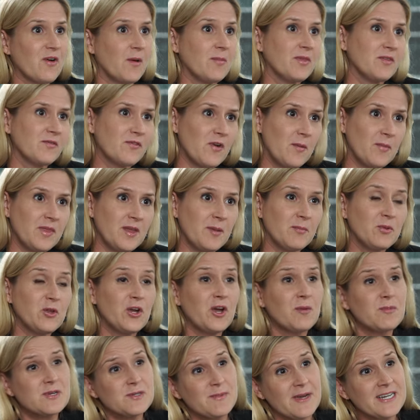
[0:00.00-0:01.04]
from, from the
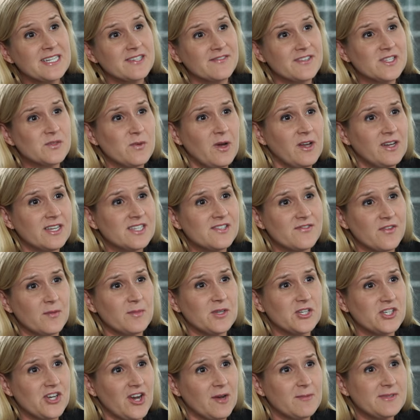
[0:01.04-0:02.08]
employer perspective as well as
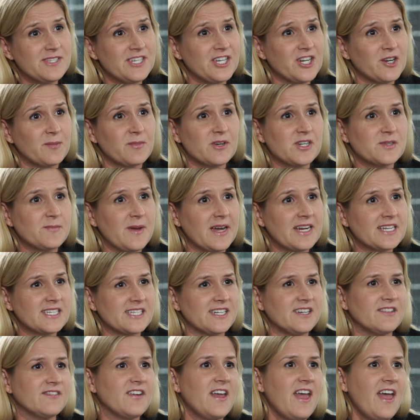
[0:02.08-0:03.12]
from the job seeker
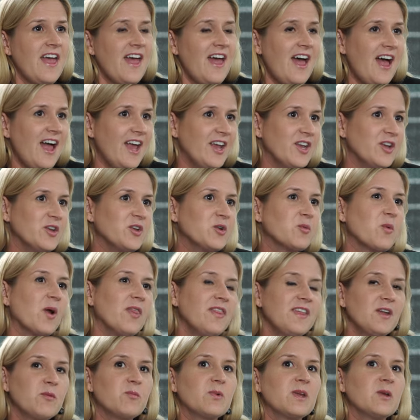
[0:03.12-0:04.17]
perspective. And you know,
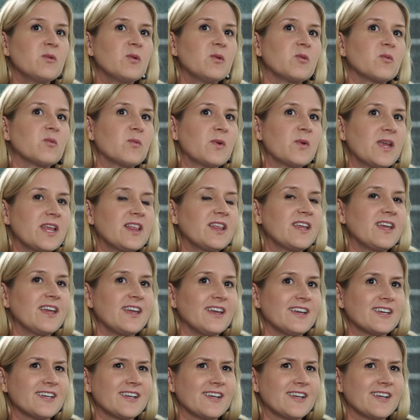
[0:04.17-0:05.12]
one thing we were really